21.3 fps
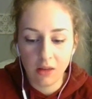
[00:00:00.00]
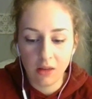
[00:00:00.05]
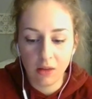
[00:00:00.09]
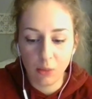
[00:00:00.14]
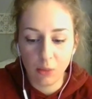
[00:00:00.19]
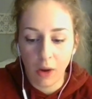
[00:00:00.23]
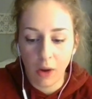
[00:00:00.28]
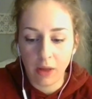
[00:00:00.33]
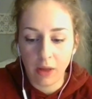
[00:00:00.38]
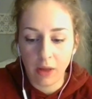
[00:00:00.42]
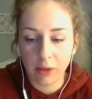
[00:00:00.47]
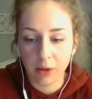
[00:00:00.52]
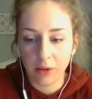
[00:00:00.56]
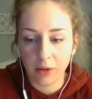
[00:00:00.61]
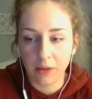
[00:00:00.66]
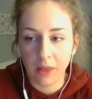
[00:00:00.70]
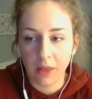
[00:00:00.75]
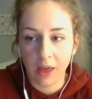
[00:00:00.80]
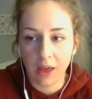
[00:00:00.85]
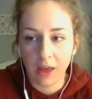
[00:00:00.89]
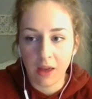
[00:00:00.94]

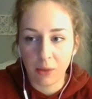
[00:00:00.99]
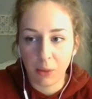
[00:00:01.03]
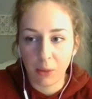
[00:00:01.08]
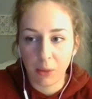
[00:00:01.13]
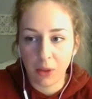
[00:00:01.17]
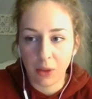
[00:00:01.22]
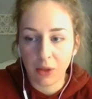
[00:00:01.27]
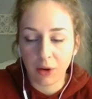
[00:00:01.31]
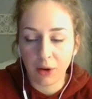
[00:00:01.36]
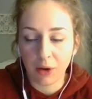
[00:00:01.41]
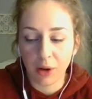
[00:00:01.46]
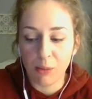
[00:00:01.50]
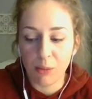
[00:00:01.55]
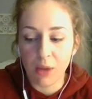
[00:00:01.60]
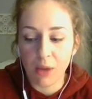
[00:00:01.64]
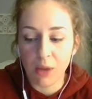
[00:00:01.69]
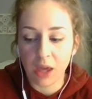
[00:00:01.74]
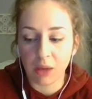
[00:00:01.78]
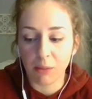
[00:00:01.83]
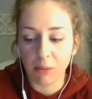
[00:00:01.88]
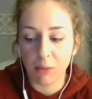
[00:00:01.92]
whether I
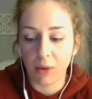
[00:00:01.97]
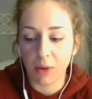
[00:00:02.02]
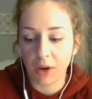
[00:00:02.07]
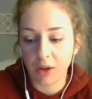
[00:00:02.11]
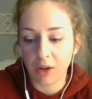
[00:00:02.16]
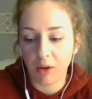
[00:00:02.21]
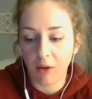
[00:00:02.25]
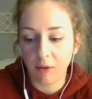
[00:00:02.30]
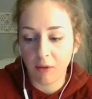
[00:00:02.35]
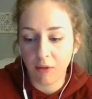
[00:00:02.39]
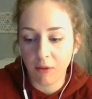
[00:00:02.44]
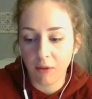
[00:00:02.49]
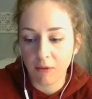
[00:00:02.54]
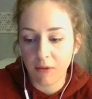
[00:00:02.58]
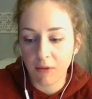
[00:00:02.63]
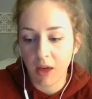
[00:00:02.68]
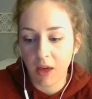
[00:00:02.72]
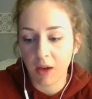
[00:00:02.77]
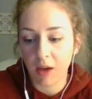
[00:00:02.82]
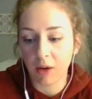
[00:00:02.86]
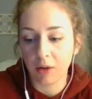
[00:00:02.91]
make money off
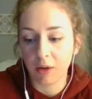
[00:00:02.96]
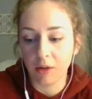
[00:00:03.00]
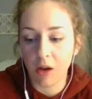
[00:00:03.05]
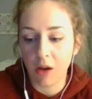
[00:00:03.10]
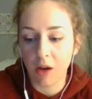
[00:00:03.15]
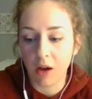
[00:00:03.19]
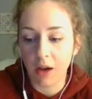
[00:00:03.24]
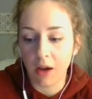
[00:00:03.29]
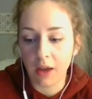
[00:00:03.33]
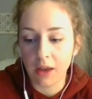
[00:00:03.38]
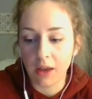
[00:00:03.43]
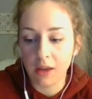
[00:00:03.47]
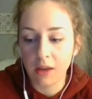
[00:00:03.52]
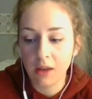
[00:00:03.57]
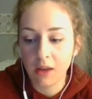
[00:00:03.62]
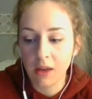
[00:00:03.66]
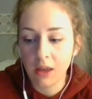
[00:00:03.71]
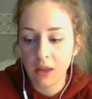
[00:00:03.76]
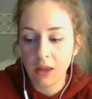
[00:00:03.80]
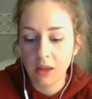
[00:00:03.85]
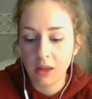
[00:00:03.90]
of that or not,
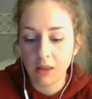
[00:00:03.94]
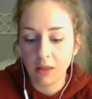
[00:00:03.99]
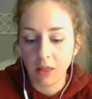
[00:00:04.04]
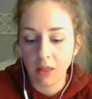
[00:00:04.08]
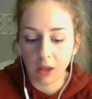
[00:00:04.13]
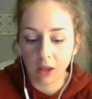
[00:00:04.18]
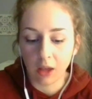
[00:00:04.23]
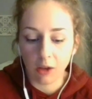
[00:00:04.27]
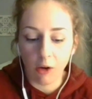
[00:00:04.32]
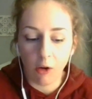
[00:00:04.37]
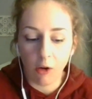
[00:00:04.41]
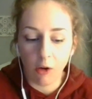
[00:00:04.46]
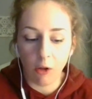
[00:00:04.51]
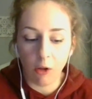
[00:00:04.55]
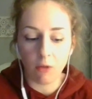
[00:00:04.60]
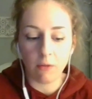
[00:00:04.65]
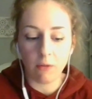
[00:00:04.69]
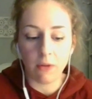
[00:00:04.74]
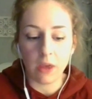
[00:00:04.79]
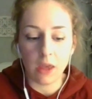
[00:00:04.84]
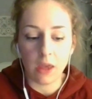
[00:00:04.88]
like
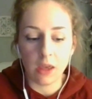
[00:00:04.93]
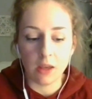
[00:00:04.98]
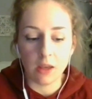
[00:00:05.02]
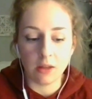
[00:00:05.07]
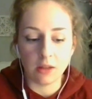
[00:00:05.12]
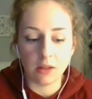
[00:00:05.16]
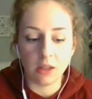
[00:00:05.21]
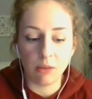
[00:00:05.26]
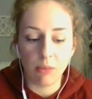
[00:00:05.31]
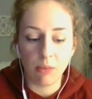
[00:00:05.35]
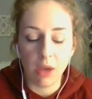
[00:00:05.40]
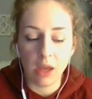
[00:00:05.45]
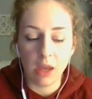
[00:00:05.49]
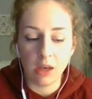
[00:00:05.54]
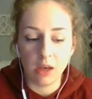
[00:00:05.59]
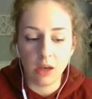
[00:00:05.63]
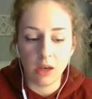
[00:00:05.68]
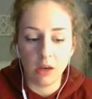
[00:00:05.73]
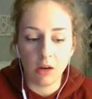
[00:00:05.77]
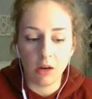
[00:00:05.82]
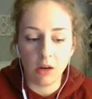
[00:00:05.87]
all of that is
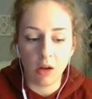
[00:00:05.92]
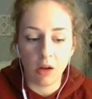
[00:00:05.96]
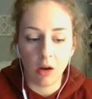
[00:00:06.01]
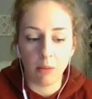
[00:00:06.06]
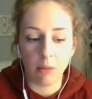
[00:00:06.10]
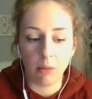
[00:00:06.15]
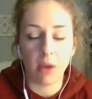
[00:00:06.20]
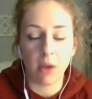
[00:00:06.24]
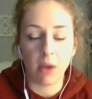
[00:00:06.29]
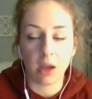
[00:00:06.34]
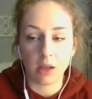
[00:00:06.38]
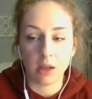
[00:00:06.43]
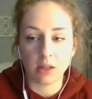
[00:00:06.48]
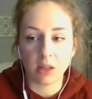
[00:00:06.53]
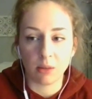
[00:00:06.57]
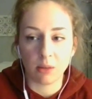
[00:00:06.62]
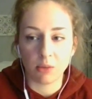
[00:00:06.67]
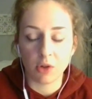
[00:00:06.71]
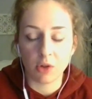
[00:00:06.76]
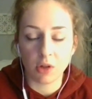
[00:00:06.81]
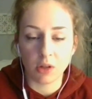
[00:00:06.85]
dependent on my
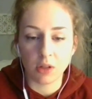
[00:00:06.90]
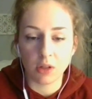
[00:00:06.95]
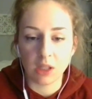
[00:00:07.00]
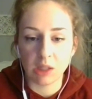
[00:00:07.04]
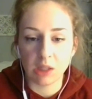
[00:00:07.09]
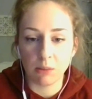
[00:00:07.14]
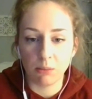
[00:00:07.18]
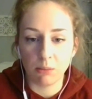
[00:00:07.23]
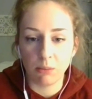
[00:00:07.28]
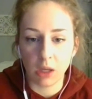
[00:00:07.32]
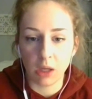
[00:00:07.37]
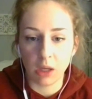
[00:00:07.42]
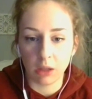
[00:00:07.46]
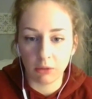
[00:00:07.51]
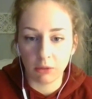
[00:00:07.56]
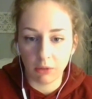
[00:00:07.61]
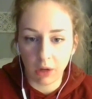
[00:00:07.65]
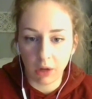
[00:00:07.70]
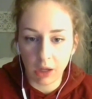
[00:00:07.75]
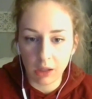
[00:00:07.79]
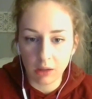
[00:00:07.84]
assumptions
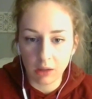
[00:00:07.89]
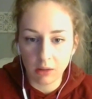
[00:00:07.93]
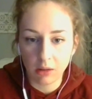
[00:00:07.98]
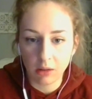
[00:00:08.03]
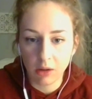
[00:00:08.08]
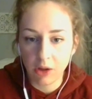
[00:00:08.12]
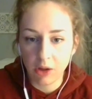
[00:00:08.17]
being right.